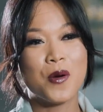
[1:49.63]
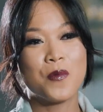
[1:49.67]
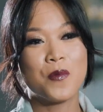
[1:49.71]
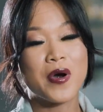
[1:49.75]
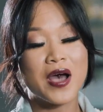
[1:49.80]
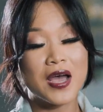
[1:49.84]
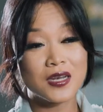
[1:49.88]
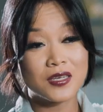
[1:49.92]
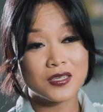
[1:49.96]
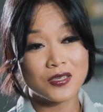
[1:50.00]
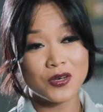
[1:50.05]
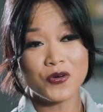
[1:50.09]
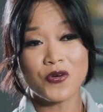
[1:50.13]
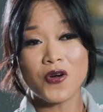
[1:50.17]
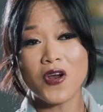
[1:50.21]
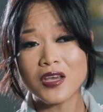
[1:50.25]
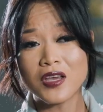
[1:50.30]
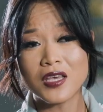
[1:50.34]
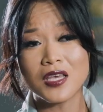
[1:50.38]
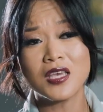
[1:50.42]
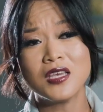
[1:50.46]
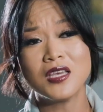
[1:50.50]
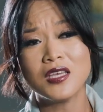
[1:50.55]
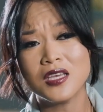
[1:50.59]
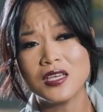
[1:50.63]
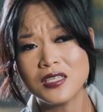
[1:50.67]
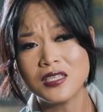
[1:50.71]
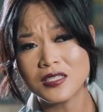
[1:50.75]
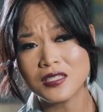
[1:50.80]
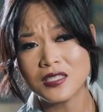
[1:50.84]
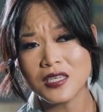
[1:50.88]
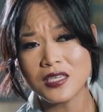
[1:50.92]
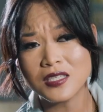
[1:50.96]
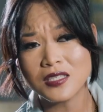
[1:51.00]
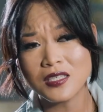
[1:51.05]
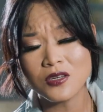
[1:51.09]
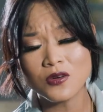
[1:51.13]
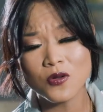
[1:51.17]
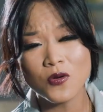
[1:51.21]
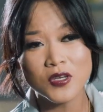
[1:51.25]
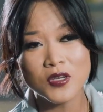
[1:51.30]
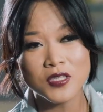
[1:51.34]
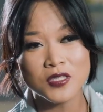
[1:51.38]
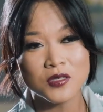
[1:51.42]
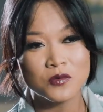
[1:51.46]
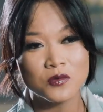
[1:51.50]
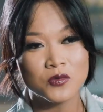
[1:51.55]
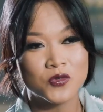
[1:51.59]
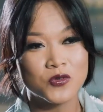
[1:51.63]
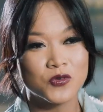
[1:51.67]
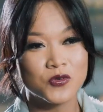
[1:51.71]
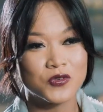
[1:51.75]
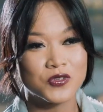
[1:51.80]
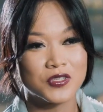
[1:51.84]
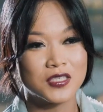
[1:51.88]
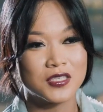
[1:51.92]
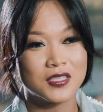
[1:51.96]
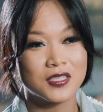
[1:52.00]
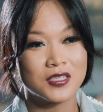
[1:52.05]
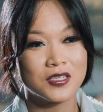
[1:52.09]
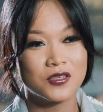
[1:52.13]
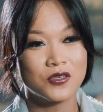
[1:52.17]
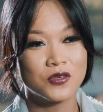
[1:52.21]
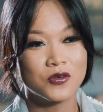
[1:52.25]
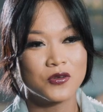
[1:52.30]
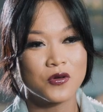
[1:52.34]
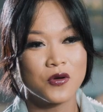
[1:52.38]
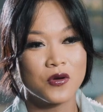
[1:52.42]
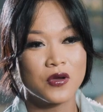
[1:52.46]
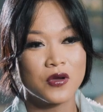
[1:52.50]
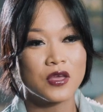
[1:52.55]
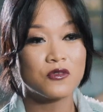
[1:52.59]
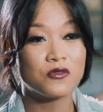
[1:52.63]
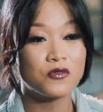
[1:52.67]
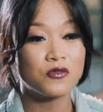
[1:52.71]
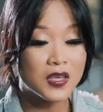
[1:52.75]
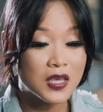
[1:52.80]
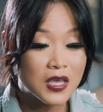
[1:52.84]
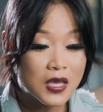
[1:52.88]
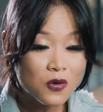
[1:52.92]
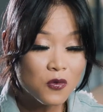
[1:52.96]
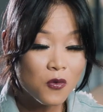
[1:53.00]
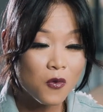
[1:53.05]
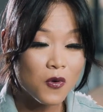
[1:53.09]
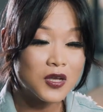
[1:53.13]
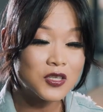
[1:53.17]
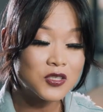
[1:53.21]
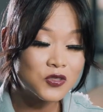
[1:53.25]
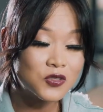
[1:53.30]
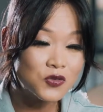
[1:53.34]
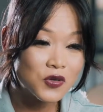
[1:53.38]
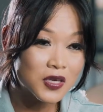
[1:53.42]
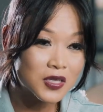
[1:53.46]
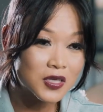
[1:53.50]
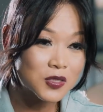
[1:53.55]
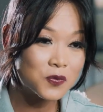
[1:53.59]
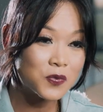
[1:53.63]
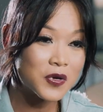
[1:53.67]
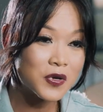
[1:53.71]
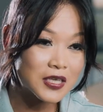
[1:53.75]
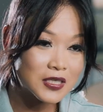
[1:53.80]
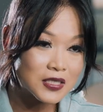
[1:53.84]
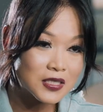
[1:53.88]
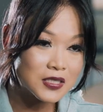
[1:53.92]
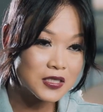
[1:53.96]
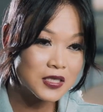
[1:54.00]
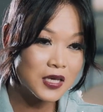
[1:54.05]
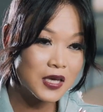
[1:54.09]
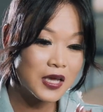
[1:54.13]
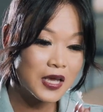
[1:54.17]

But ROKI, he's an awesome dude, you know, if he wants to express